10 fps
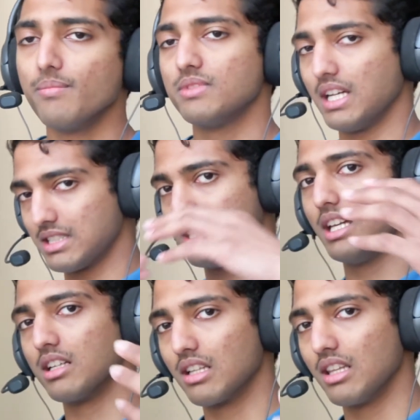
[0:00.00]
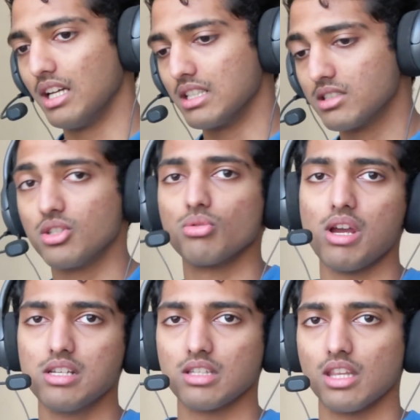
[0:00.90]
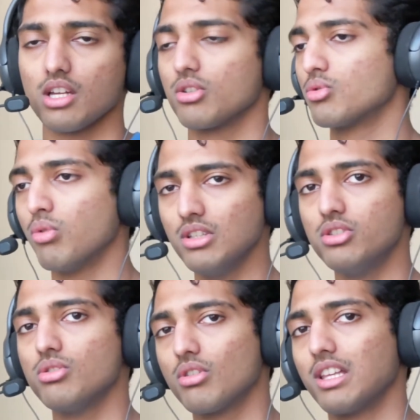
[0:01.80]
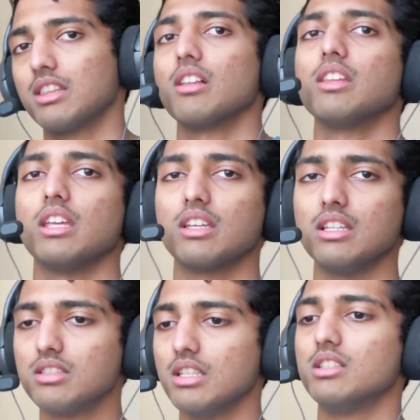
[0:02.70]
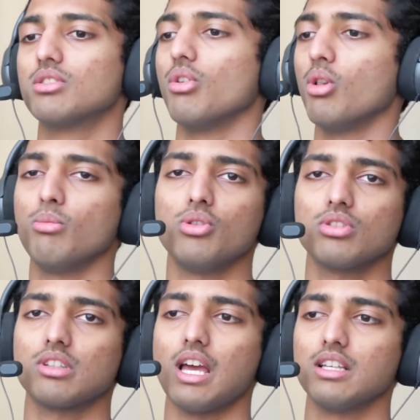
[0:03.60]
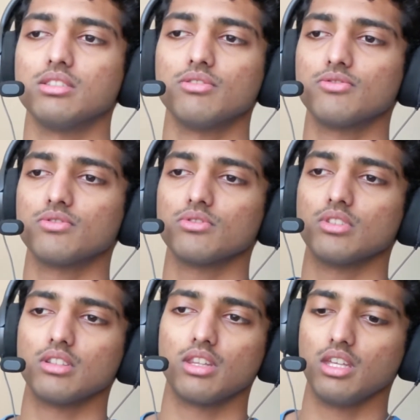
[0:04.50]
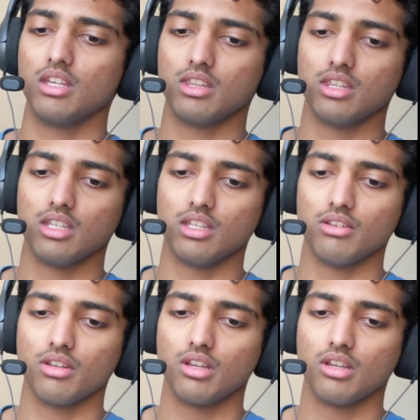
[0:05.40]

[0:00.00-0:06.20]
That's the underlying situation there, because once you click the link, it's almost as if the